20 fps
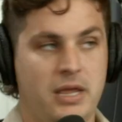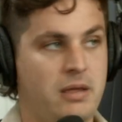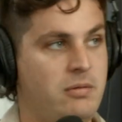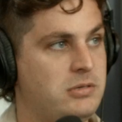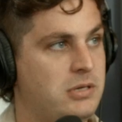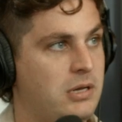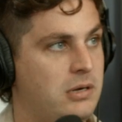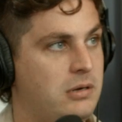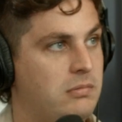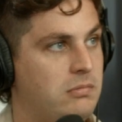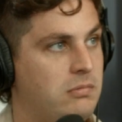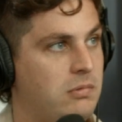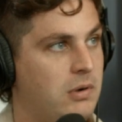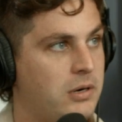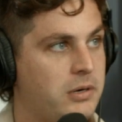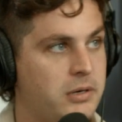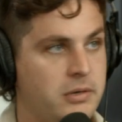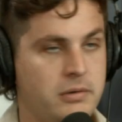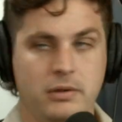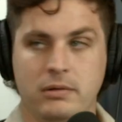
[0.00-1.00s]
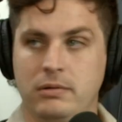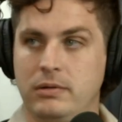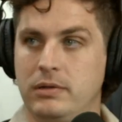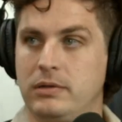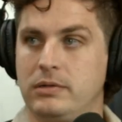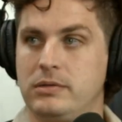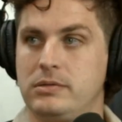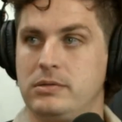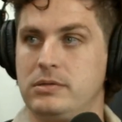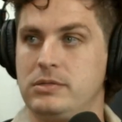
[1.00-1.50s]
He was like, "What are you doing?"
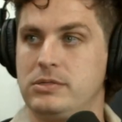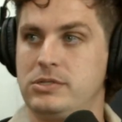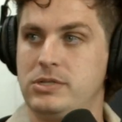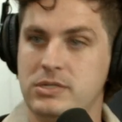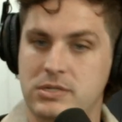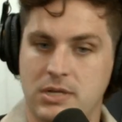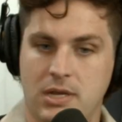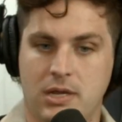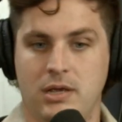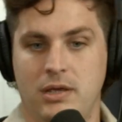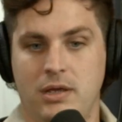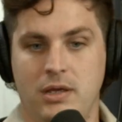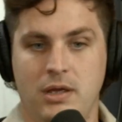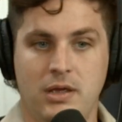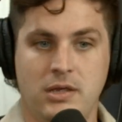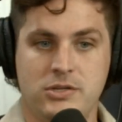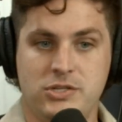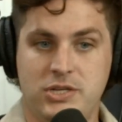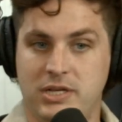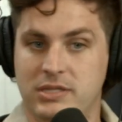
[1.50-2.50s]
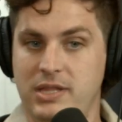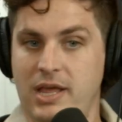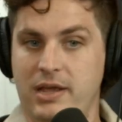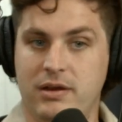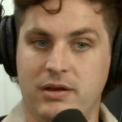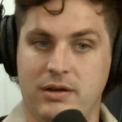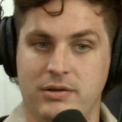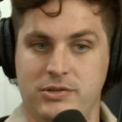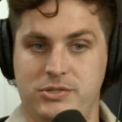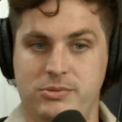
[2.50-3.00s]
And she's like, she was
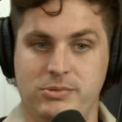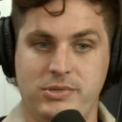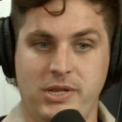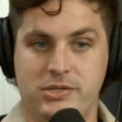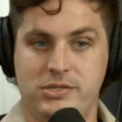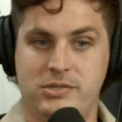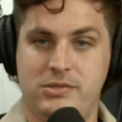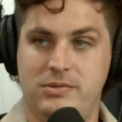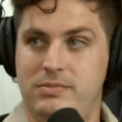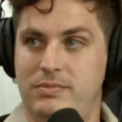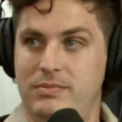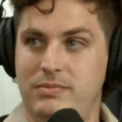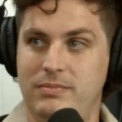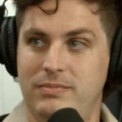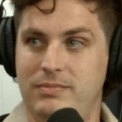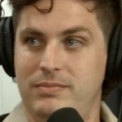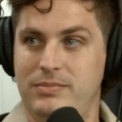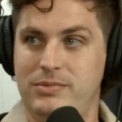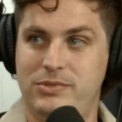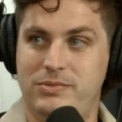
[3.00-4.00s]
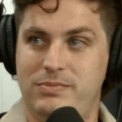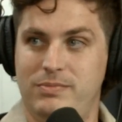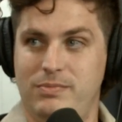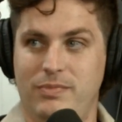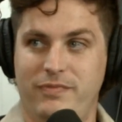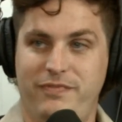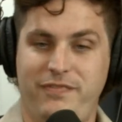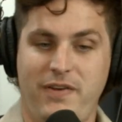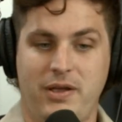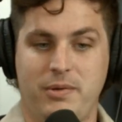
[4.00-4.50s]
like
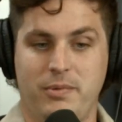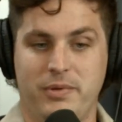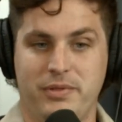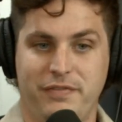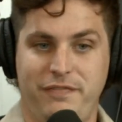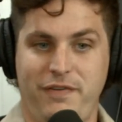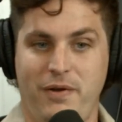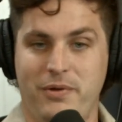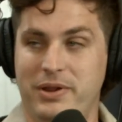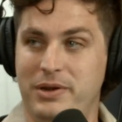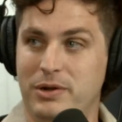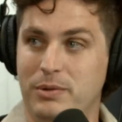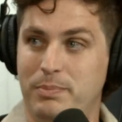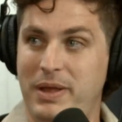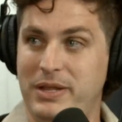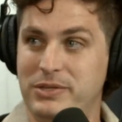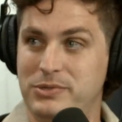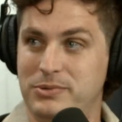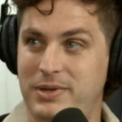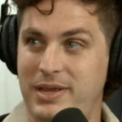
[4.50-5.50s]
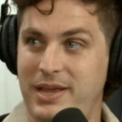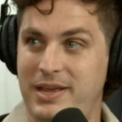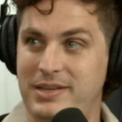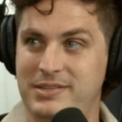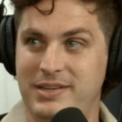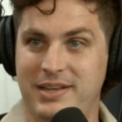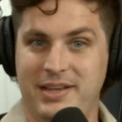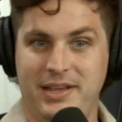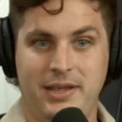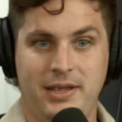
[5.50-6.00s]
fucking with her phone in her pencil case,
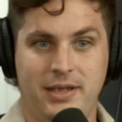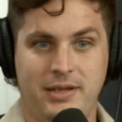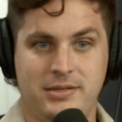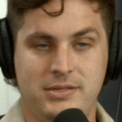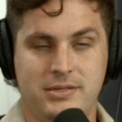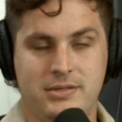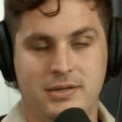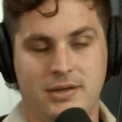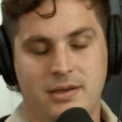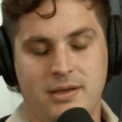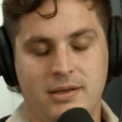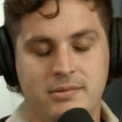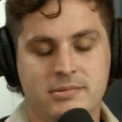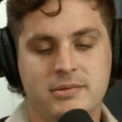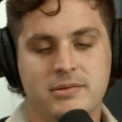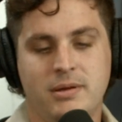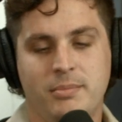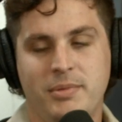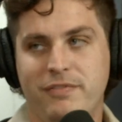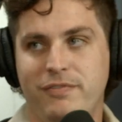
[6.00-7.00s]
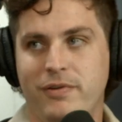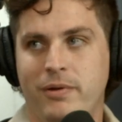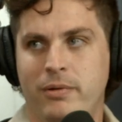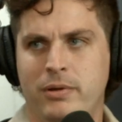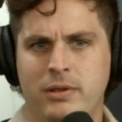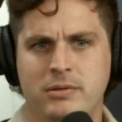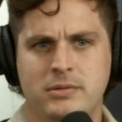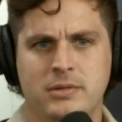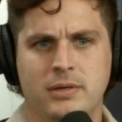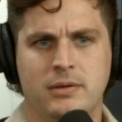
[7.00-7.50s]
and she's like, "I was on my phone." And
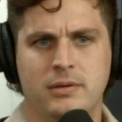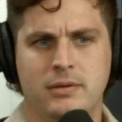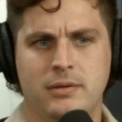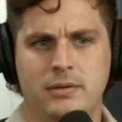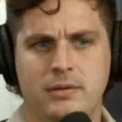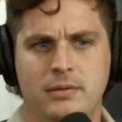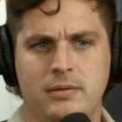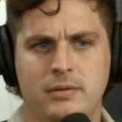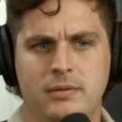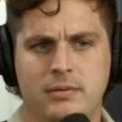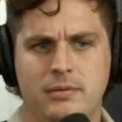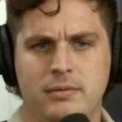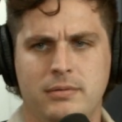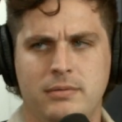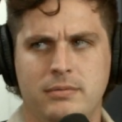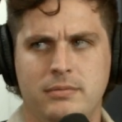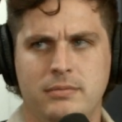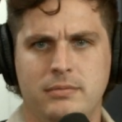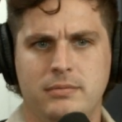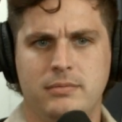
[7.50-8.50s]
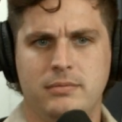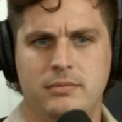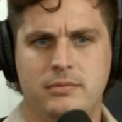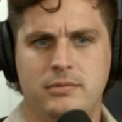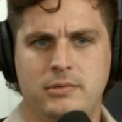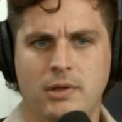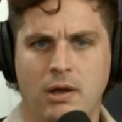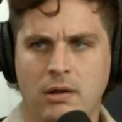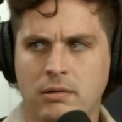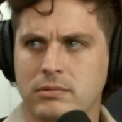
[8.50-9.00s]
he's like,
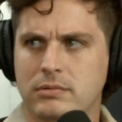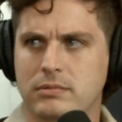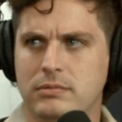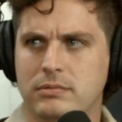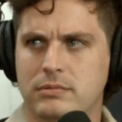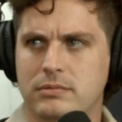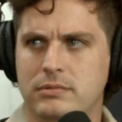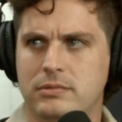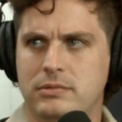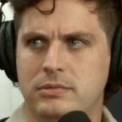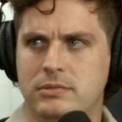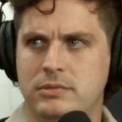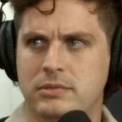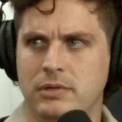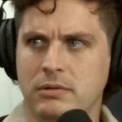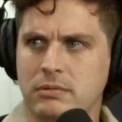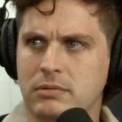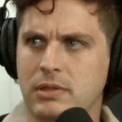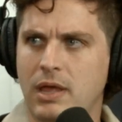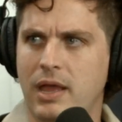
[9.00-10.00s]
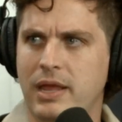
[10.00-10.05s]
"Don't do that.